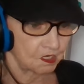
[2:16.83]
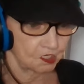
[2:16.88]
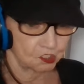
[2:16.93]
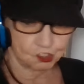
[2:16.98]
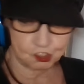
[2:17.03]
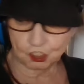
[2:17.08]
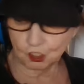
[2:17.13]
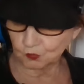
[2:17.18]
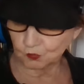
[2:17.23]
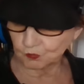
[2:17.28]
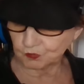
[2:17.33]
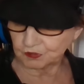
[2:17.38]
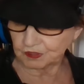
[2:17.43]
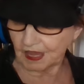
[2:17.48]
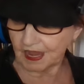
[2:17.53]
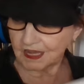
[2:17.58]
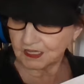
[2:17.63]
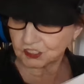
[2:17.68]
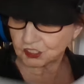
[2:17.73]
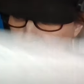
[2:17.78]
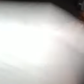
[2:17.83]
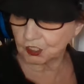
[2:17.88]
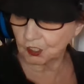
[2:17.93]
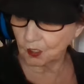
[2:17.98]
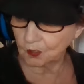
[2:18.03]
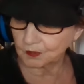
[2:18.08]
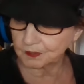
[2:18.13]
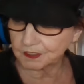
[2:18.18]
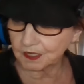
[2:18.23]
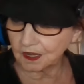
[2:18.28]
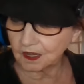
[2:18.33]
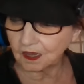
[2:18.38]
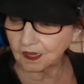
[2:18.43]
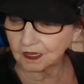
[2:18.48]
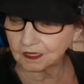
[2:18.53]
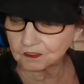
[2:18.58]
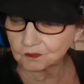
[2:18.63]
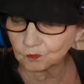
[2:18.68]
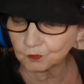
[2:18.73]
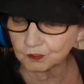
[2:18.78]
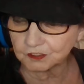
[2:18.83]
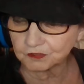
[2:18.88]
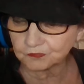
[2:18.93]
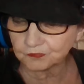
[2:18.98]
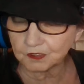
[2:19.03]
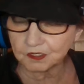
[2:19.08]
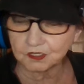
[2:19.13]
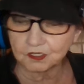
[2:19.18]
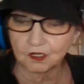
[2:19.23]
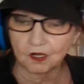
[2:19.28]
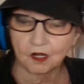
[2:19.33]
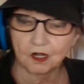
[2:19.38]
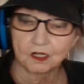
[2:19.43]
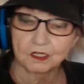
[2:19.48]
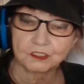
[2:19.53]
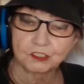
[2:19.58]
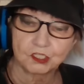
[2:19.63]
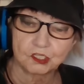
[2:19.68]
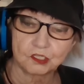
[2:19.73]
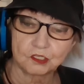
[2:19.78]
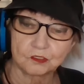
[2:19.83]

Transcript: So that's going on with regard